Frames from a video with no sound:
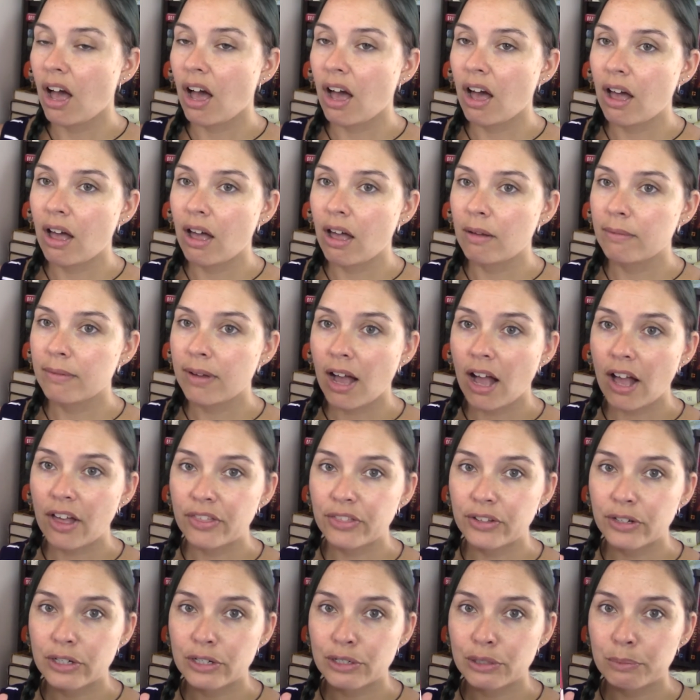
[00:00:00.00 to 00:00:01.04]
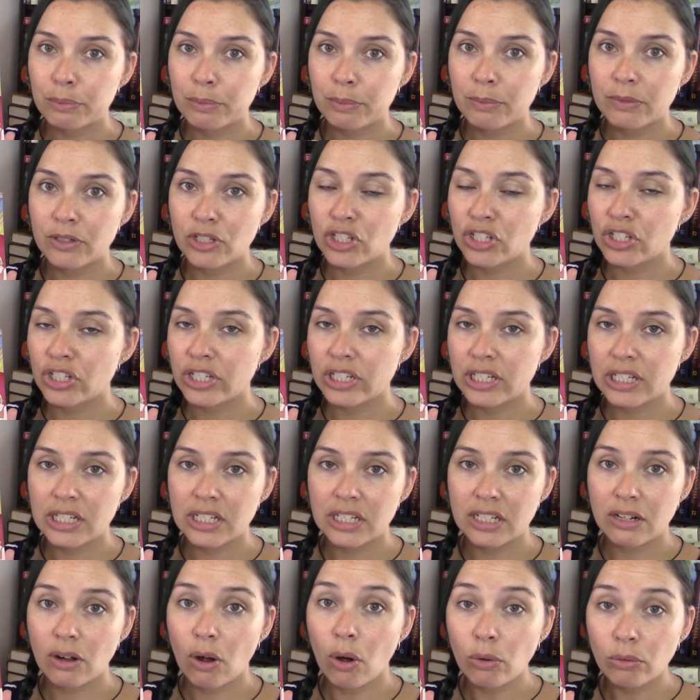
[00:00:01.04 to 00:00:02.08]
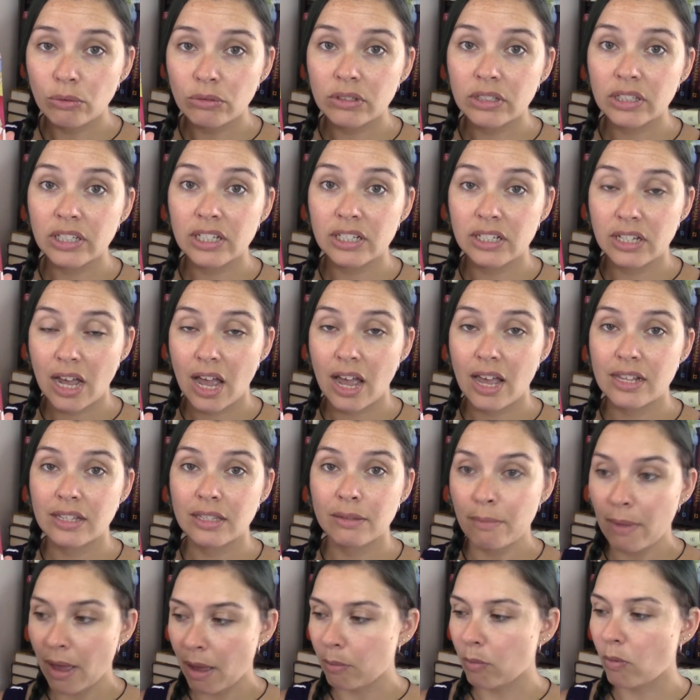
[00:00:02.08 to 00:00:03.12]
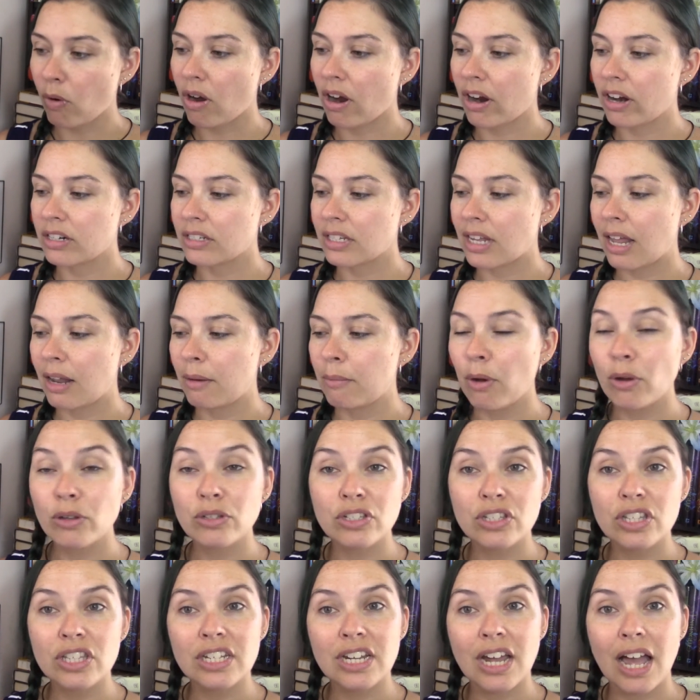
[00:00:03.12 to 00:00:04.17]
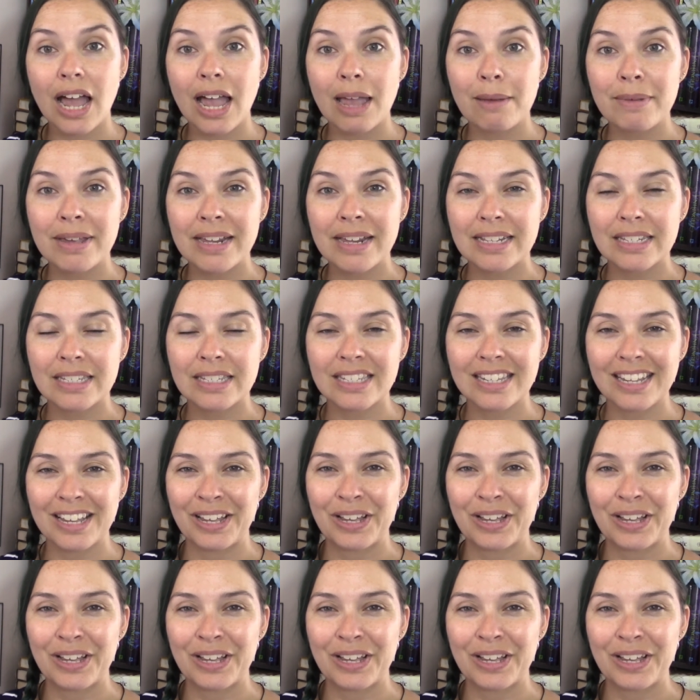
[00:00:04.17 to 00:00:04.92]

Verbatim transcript: um, authors she only does memoirs and most of the time it's